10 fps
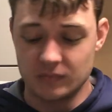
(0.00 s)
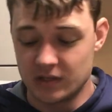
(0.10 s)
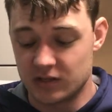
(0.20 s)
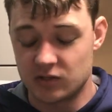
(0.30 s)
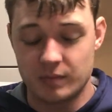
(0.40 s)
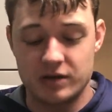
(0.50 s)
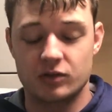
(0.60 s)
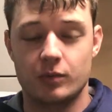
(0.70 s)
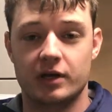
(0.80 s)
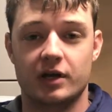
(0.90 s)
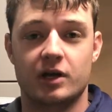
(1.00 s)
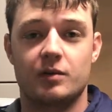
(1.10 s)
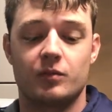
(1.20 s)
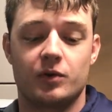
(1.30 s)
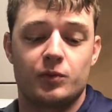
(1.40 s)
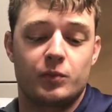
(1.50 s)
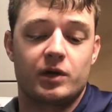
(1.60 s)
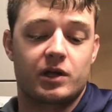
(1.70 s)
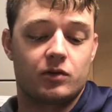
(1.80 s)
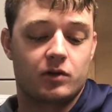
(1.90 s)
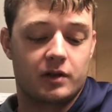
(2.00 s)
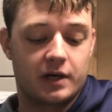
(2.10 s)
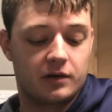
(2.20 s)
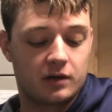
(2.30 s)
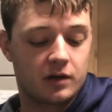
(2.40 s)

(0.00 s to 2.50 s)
this is basically what it can look like.